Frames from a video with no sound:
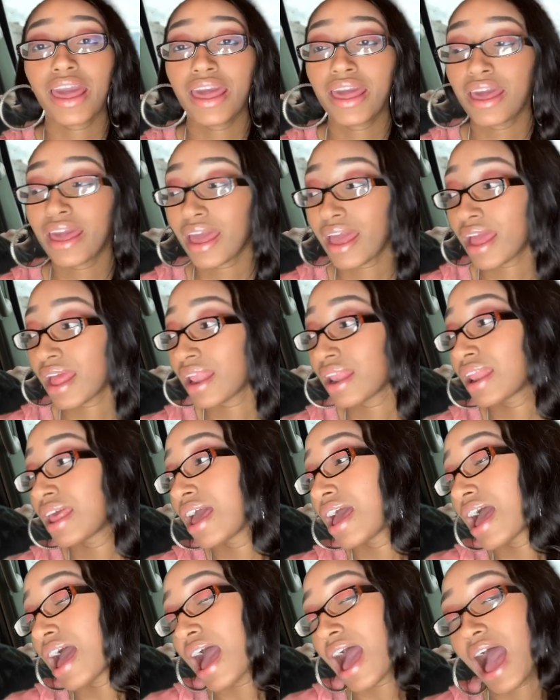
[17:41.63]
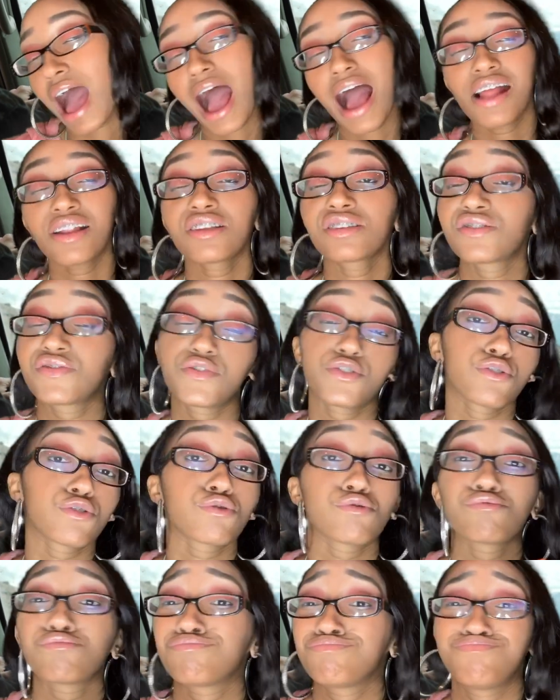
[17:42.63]
and I just
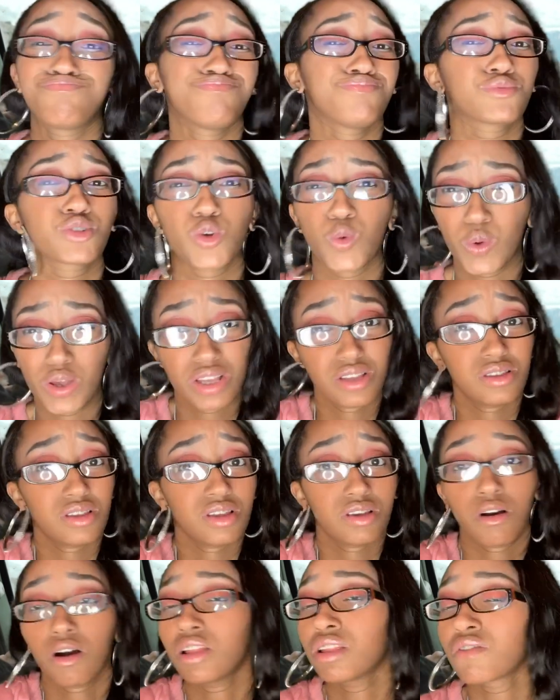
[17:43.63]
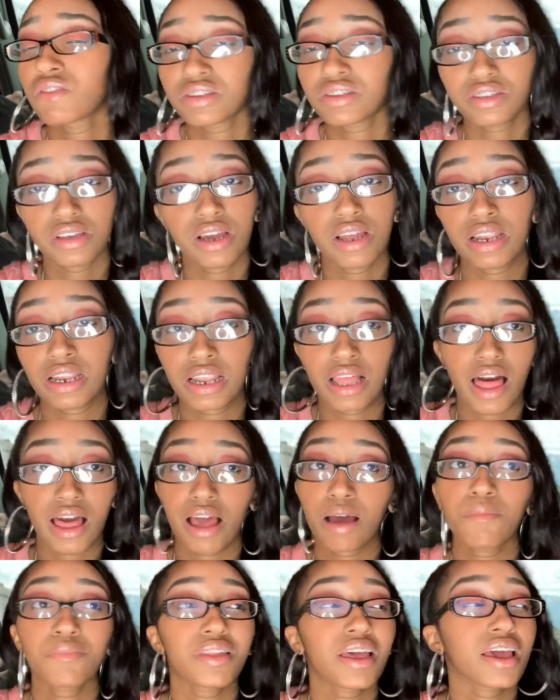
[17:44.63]
feel queasy all of a sudden. Like,
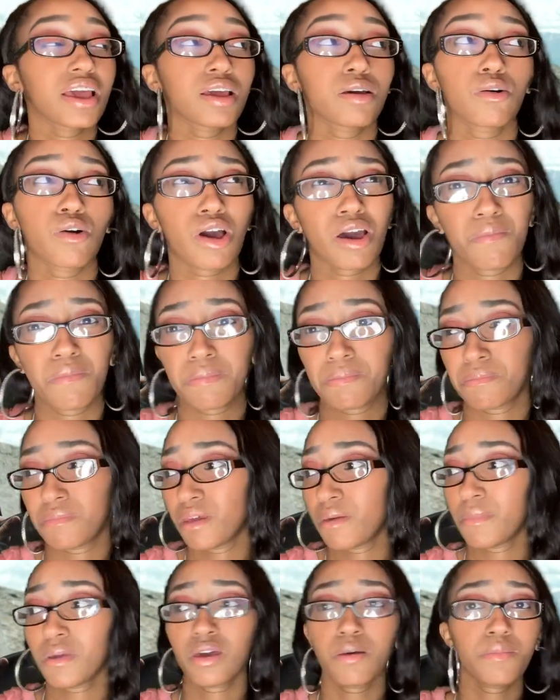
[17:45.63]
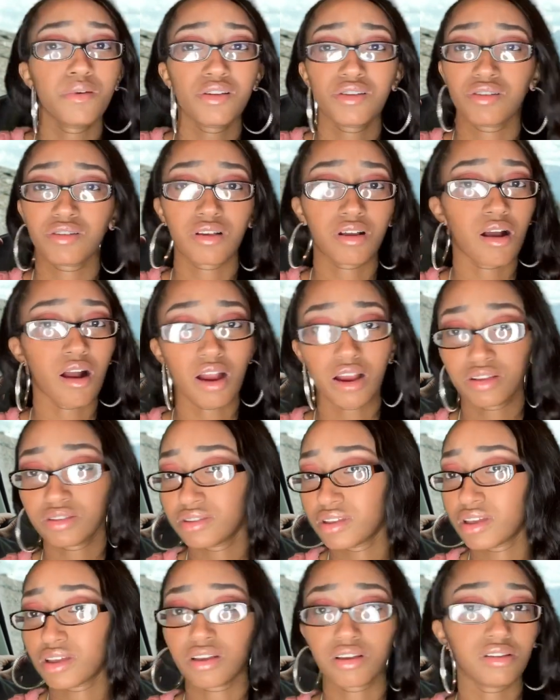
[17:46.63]
I'm thinking, okay, maybe a bitch is car
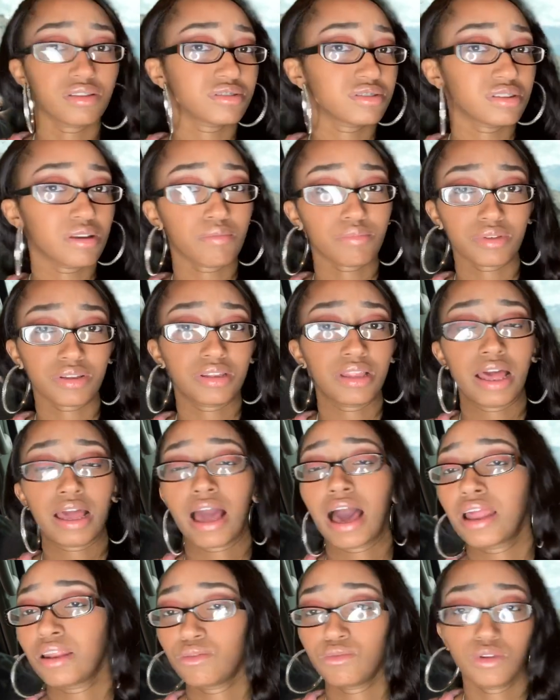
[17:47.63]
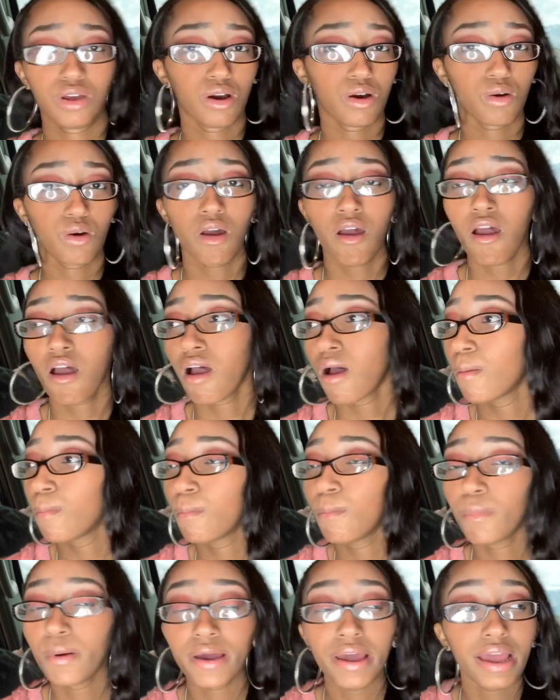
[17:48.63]
sick or something. Like, I don't know.
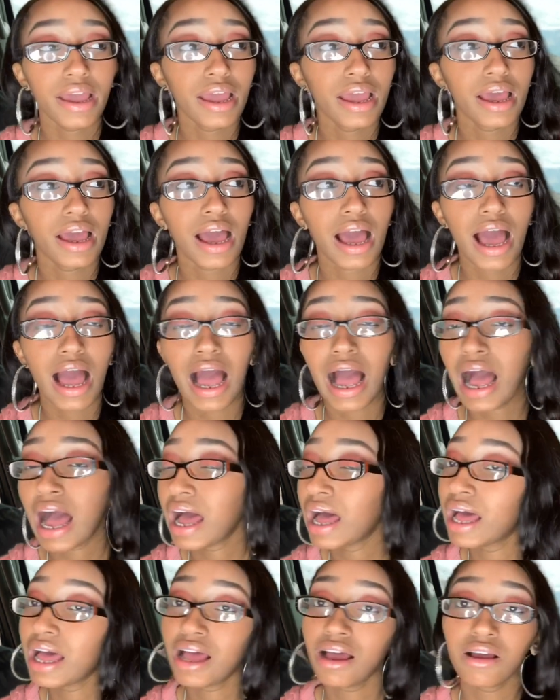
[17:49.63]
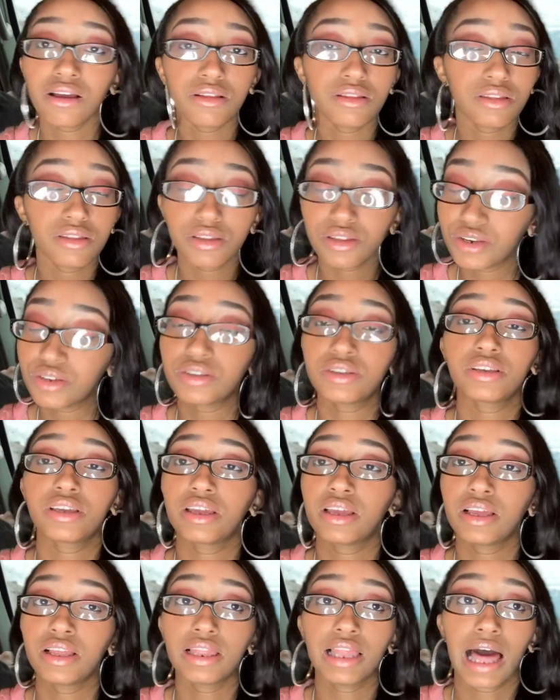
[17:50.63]
But I
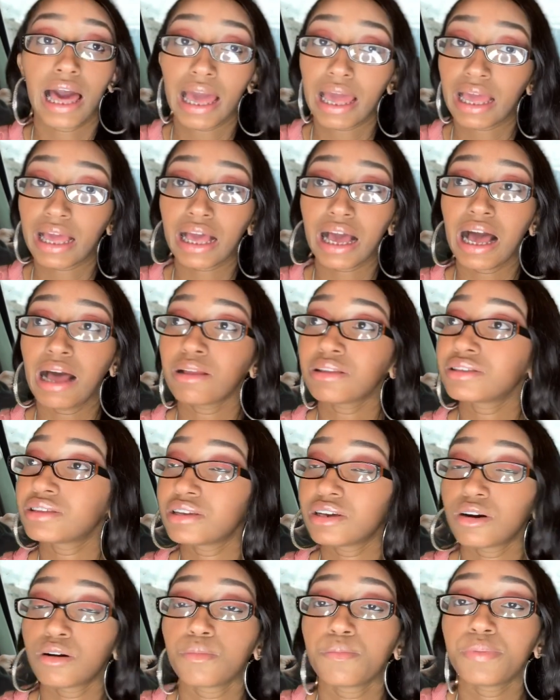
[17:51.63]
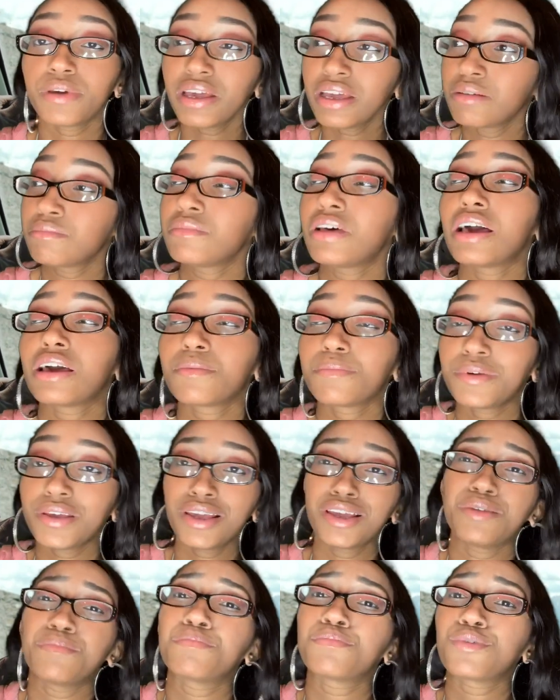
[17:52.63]
literally, like, I'll tell B, I'm like,
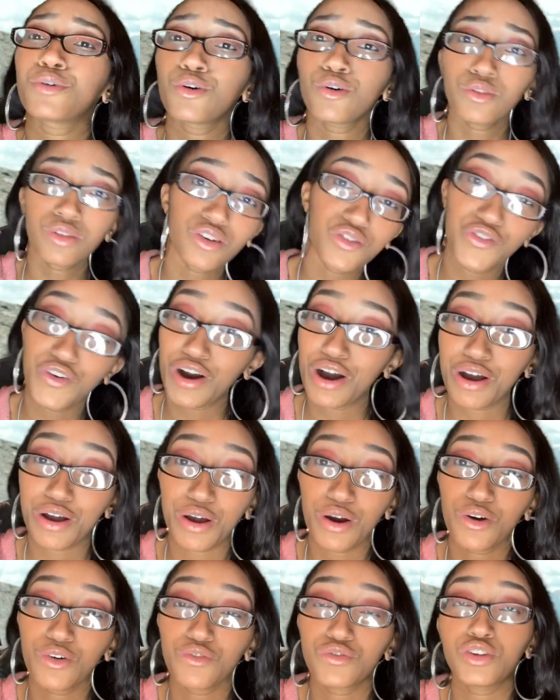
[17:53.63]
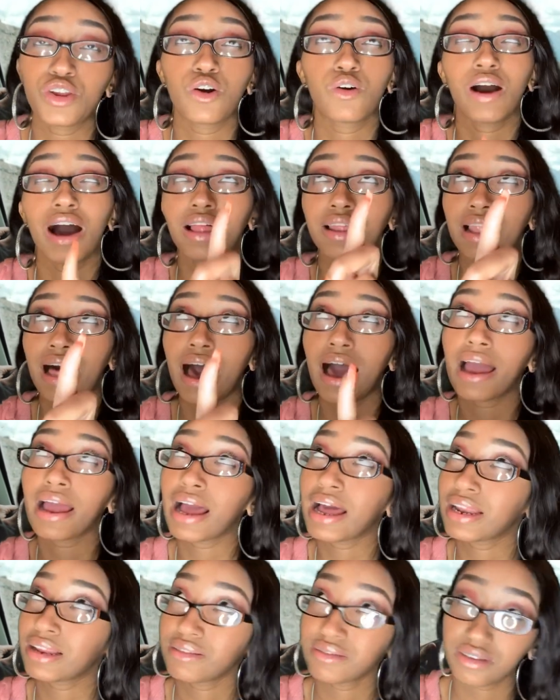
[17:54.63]
B, pull the fuck over. No, I lied.
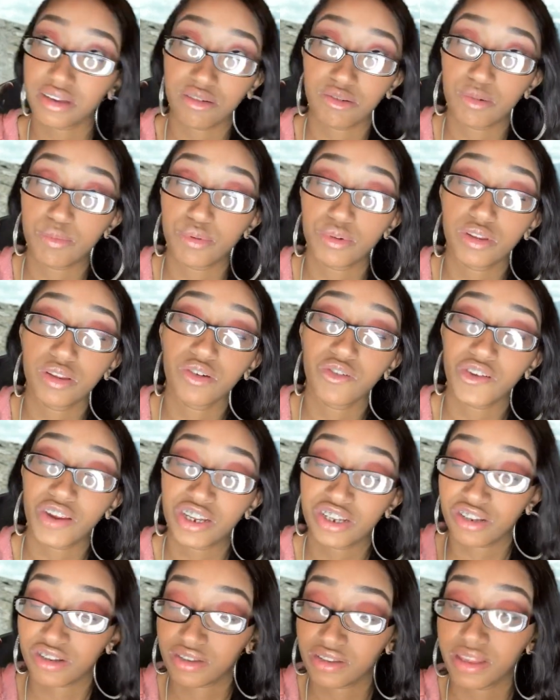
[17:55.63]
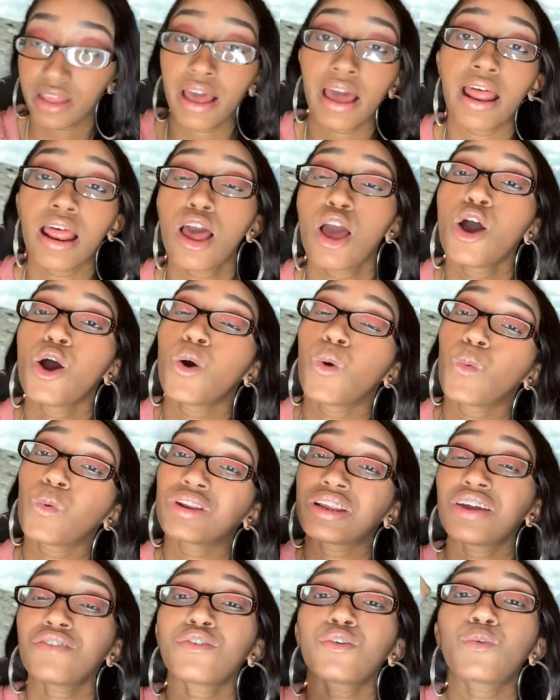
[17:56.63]
I didn't tell him to pull away just yet.
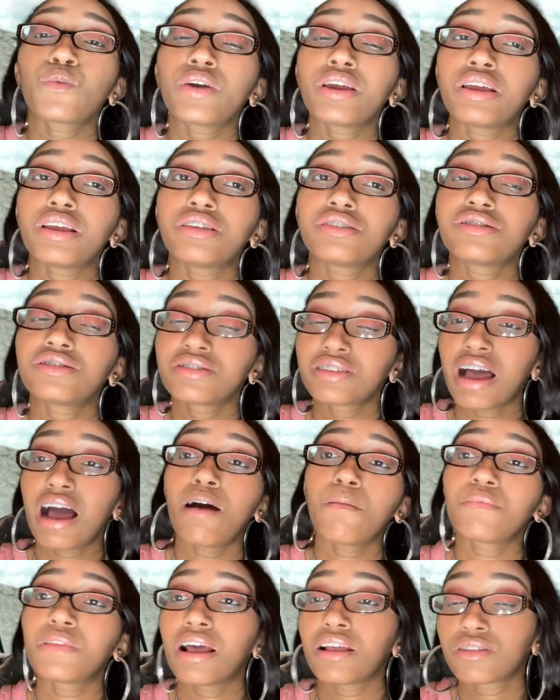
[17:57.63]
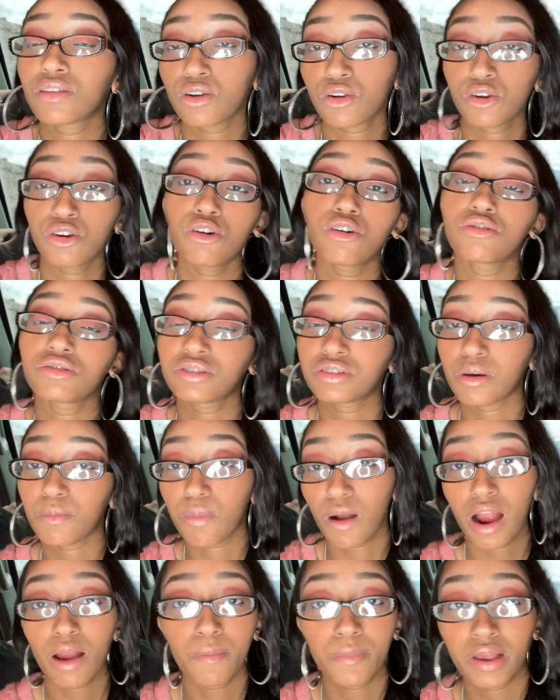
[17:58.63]
Whenever we stopped at the girl's
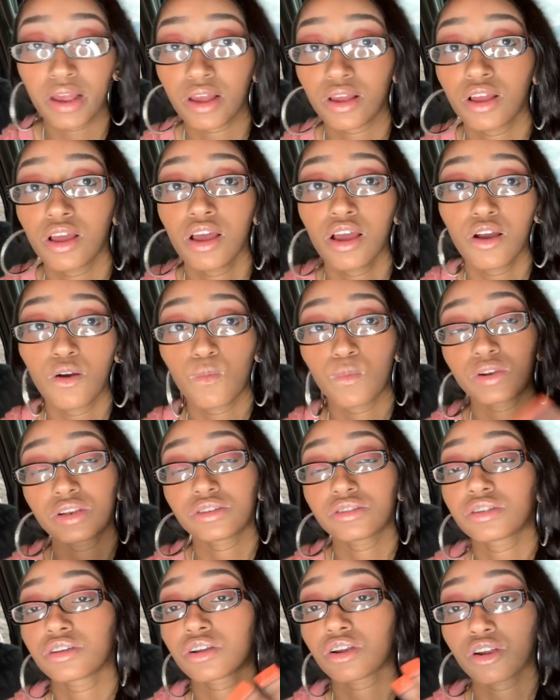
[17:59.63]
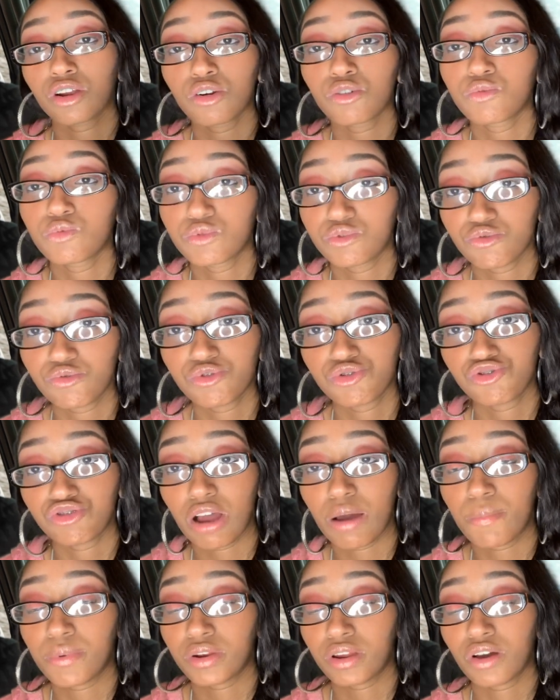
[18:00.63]
apartment, when the girl who we was
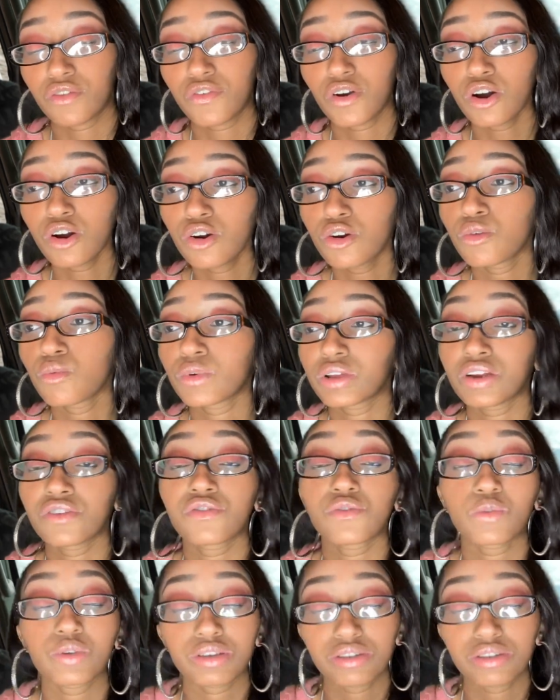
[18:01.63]
dropping off home, whenever we